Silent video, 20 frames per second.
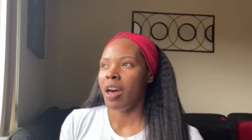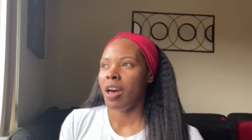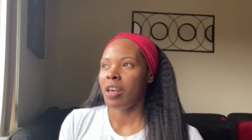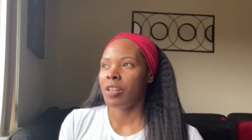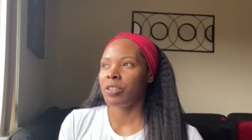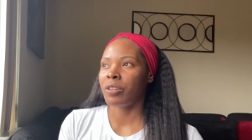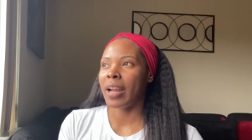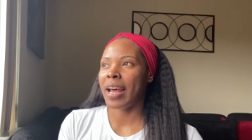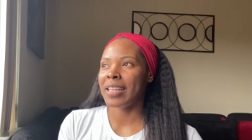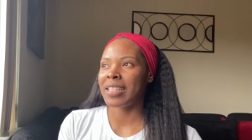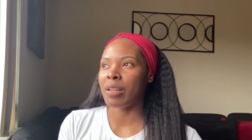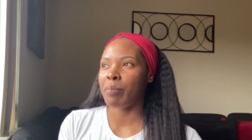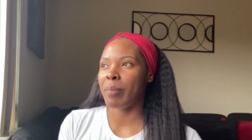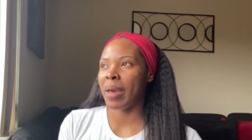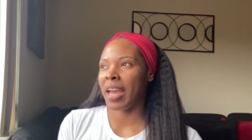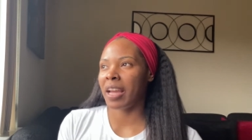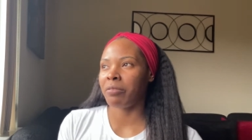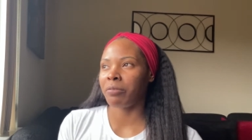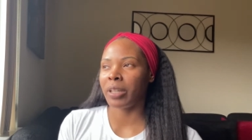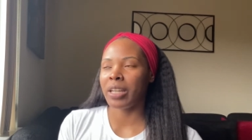So that's the
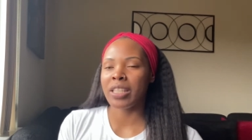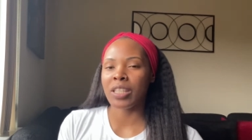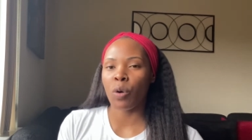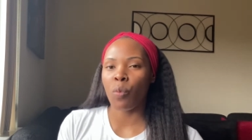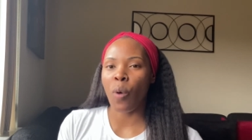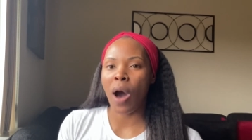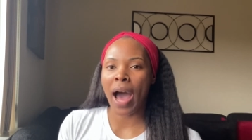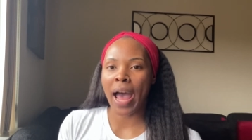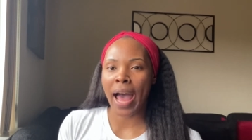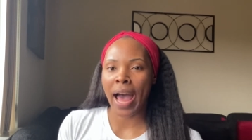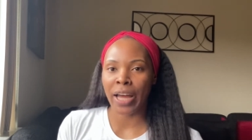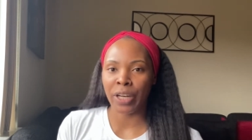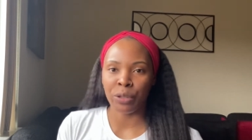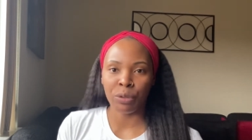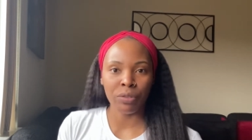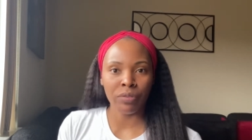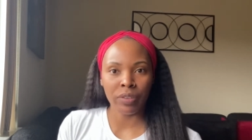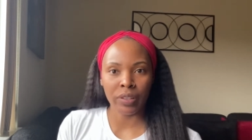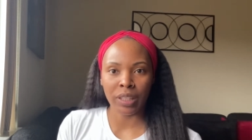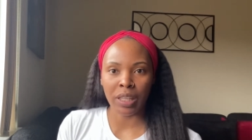main reason why I do
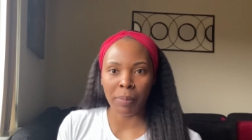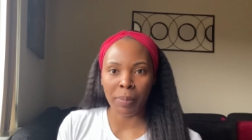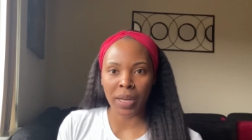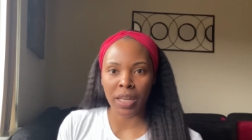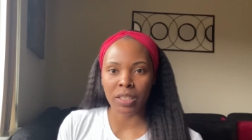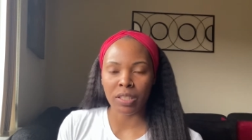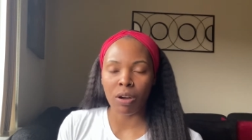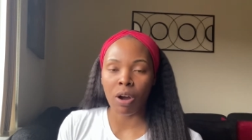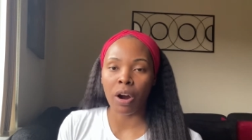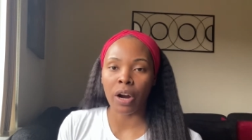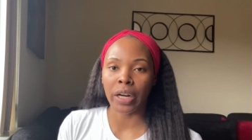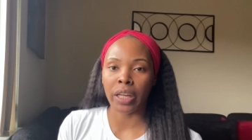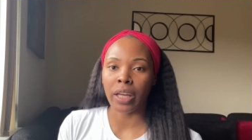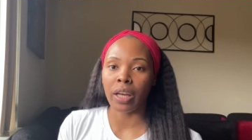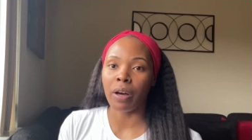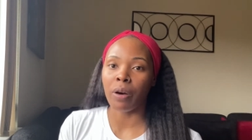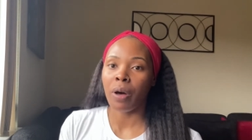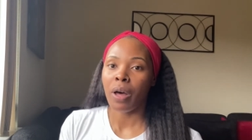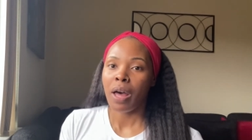50 minutes of cardio.